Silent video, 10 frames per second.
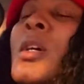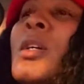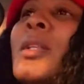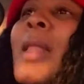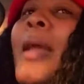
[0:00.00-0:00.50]

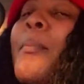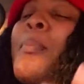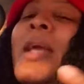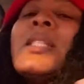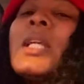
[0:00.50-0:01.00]
like
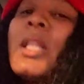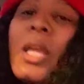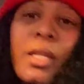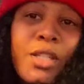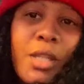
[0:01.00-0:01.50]
basically
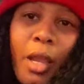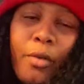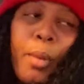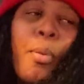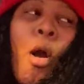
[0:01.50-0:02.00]
endearing
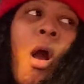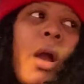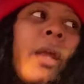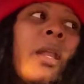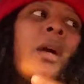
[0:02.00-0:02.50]
part
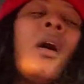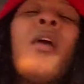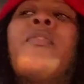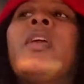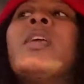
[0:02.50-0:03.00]
of
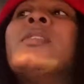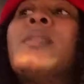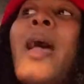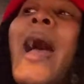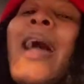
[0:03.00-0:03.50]
it is
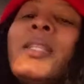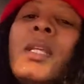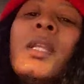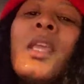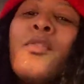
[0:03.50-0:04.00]
that I
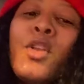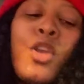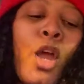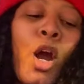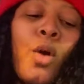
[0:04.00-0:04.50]
didn't even
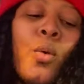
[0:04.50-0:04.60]
know.